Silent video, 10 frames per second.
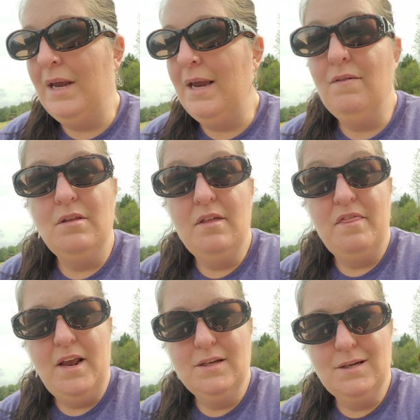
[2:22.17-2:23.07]
even the
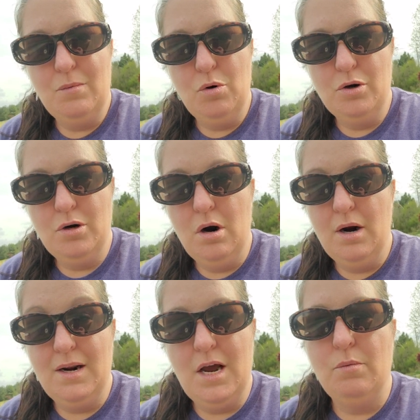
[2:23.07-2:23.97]
things that were
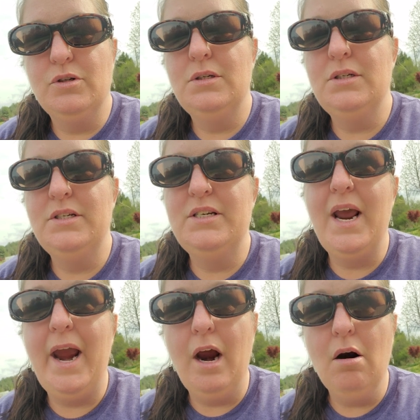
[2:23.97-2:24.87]
dark and I was
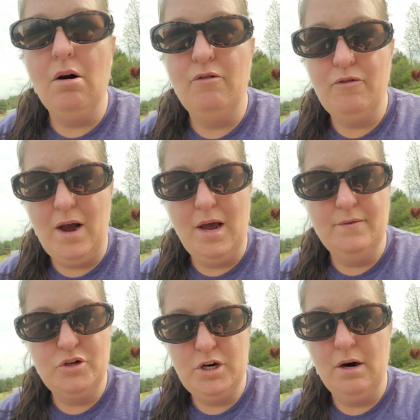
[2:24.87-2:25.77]
terrified
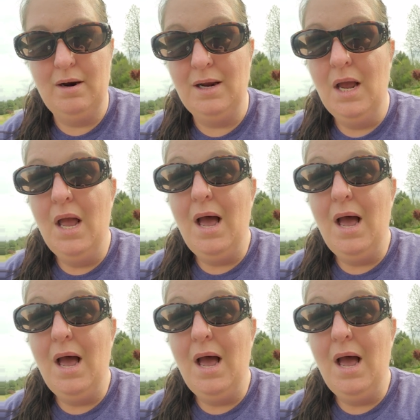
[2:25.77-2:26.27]
of sharing,